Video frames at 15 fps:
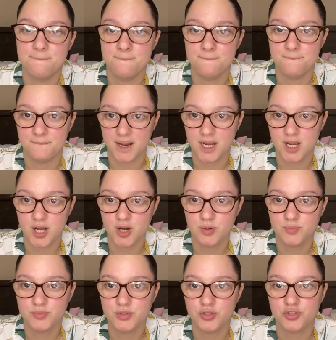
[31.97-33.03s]
makeup,
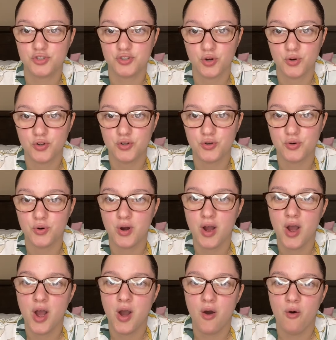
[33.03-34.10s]
to show you
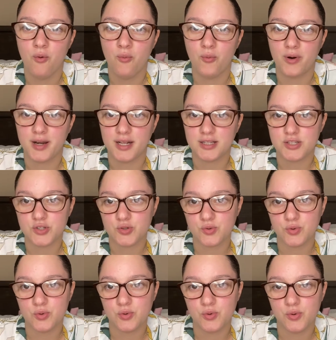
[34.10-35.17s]
what I
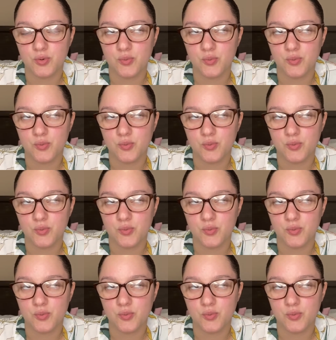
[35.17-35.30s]
do